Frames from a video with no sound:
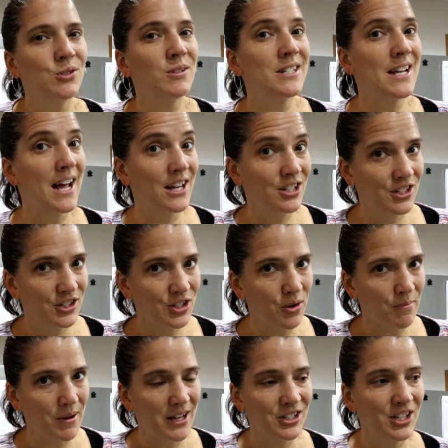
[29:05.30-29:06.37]
so it's not
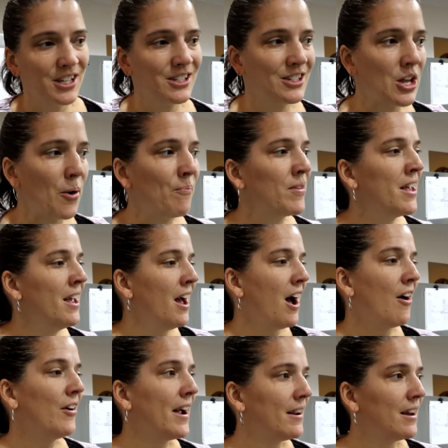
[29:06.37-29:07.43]
so much. So,
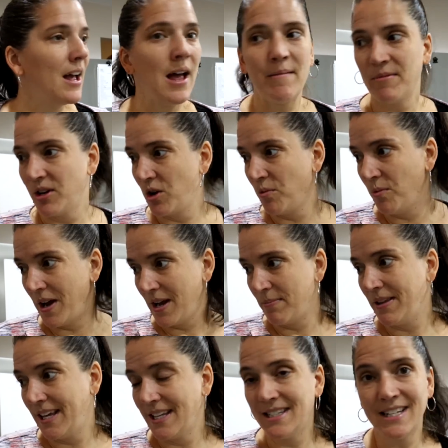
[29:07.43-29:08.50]
all right, I'm gonna go wake up
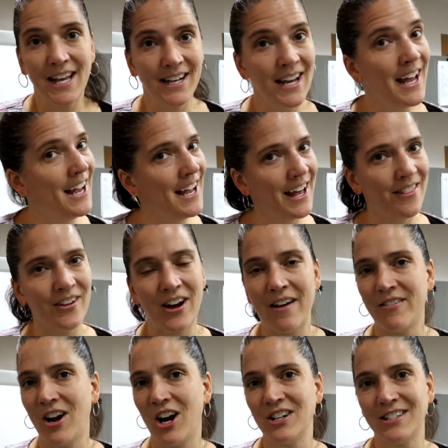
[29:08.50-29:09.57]
the kids again. They're
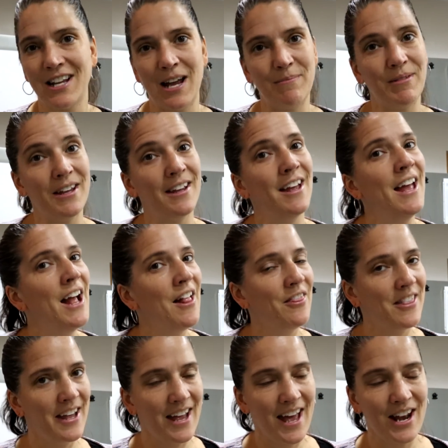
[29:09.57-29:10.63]
having a hard time. They
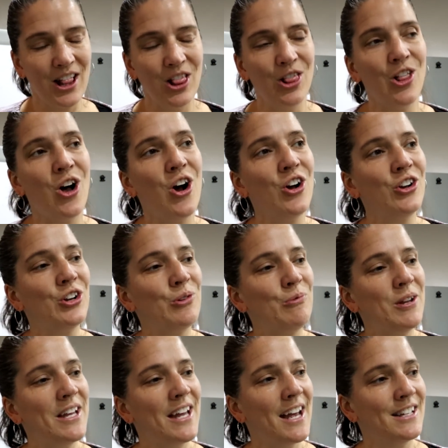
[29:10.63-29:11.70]
had a long, good
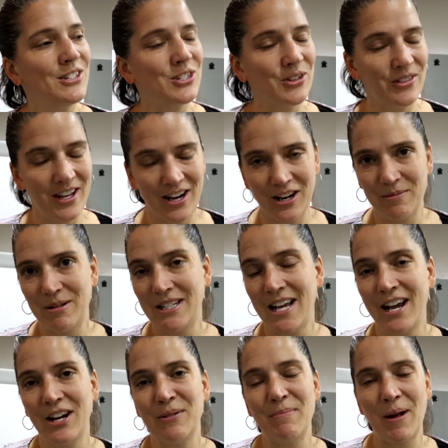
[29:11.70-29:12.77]
weekend, so they are gonna be
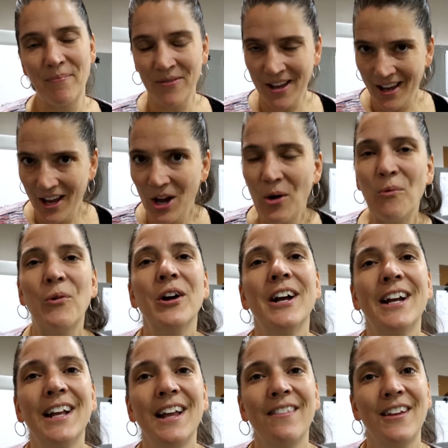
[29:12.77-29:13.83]
tired, but we're
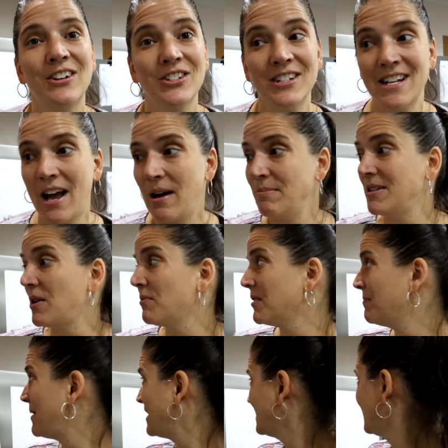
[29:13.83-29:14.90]
gonna get there. So now I'm done
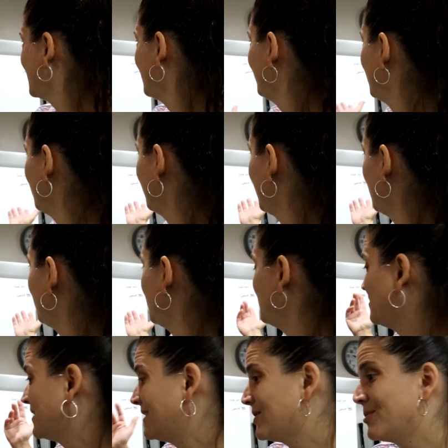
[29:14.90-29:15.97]
with my stuff. The only thing I wanna do
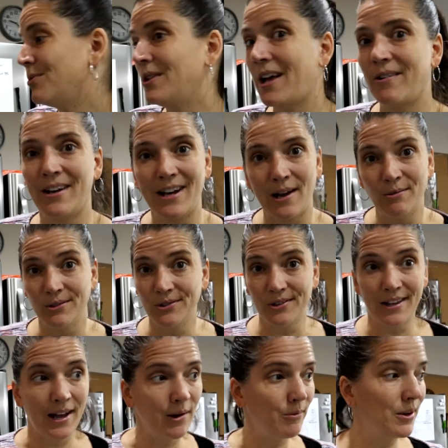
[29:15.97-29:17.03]
is get school out, and I will
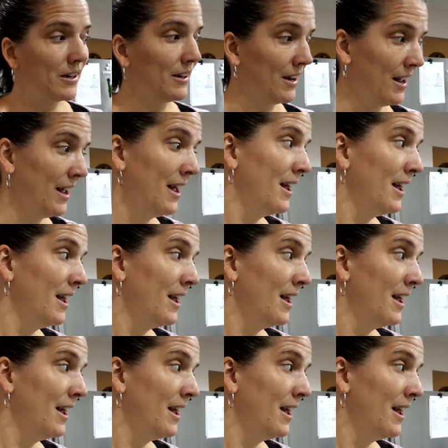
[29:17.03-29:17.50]
do that when